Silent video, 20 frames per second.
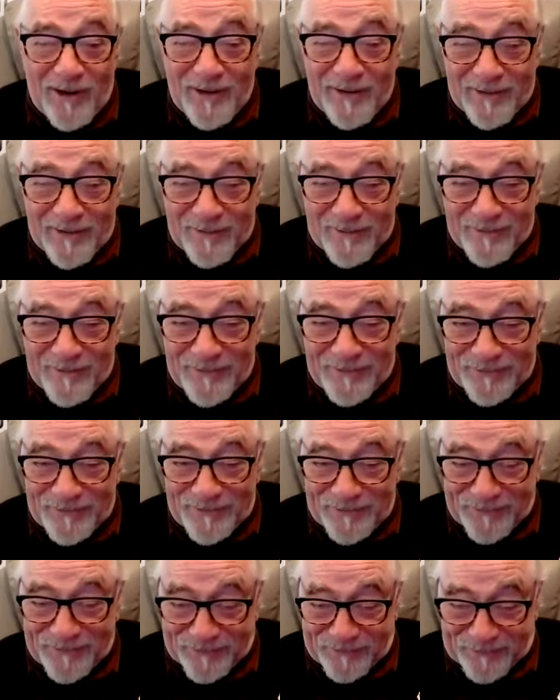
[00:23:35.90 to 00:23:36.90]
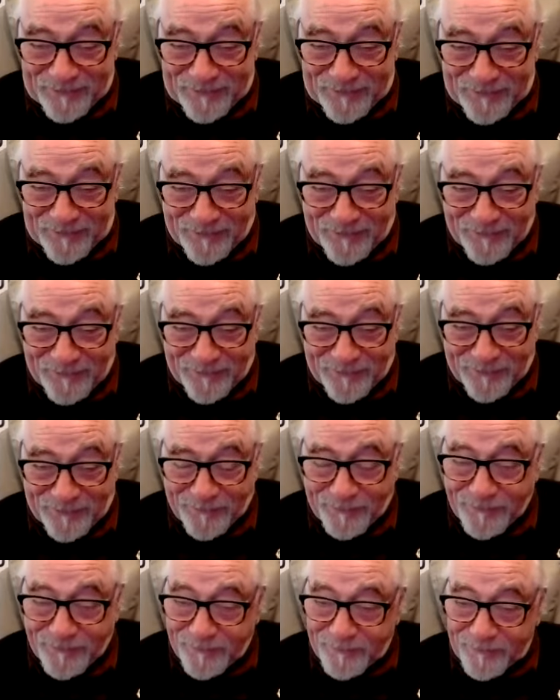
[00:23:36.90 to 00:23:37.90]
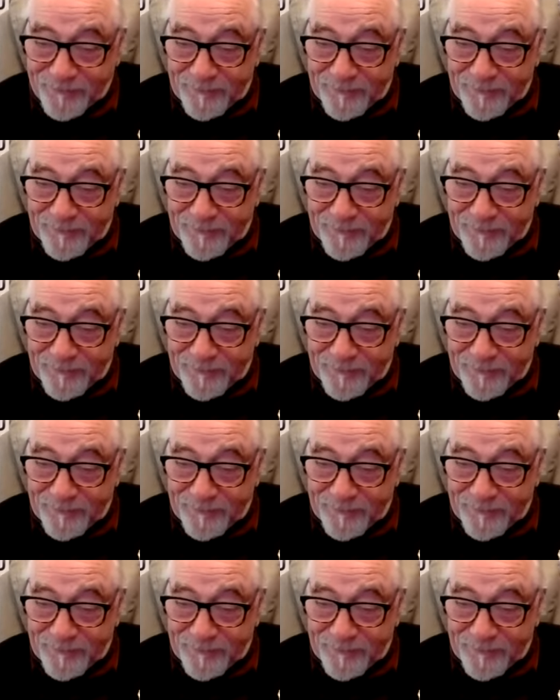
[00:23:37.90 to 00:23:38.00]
[no speech]